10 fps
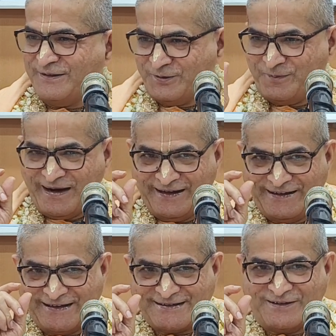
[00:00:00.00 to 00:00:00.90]
Your
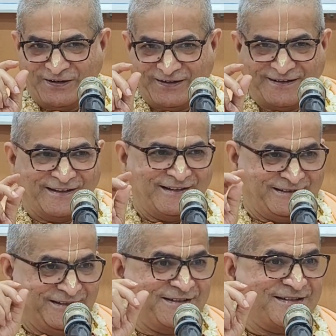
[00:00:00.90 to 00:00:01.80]
mind has got
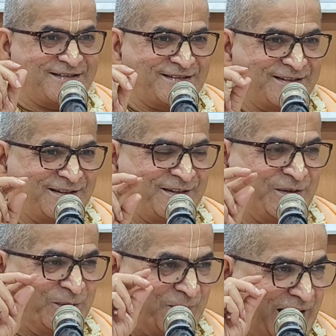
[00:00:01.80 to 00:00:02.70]
ears.
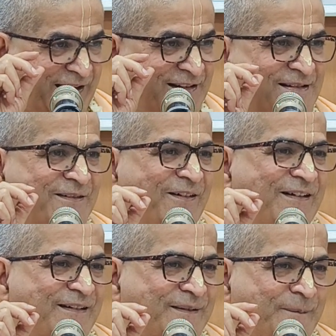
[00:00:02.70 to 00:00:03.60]
Your mind has
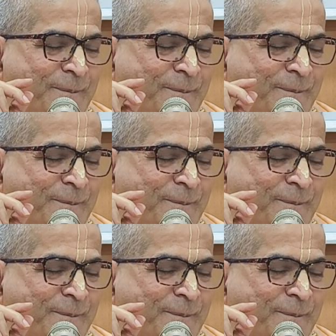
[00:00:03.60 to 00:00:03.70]
got